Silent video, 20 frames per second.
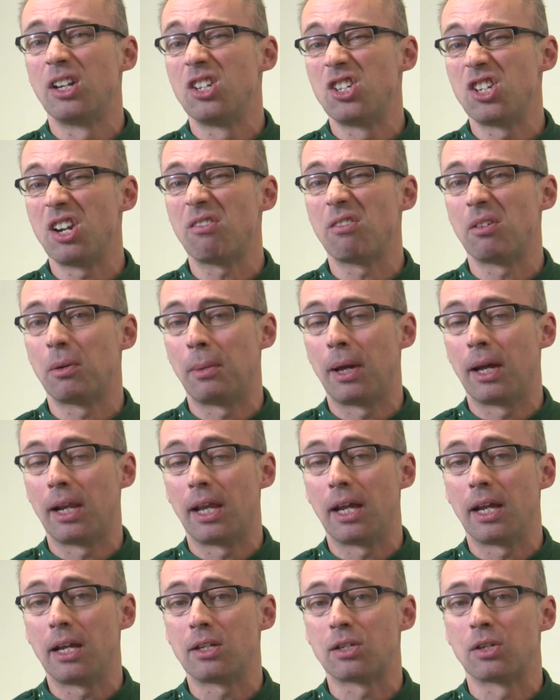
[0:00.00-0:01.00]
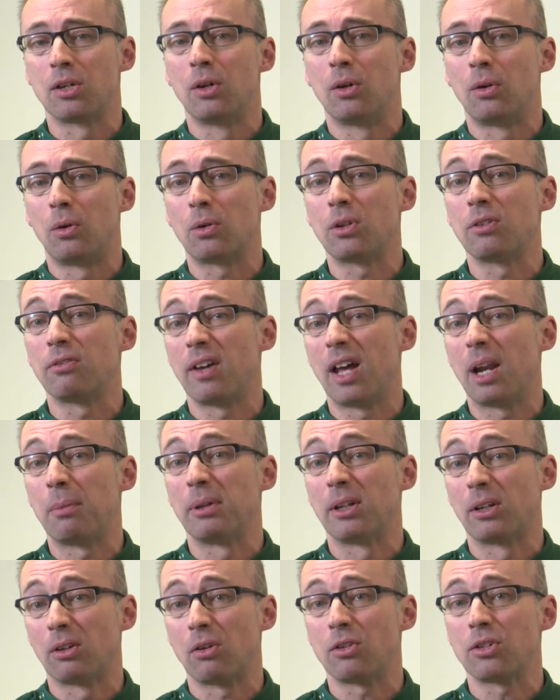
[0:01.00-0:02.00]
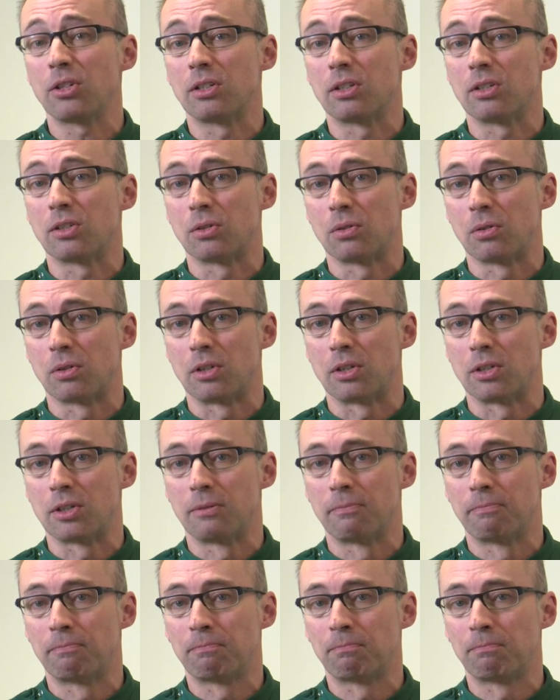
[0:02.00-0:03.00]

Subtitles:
general malaise or developing clotting disorders.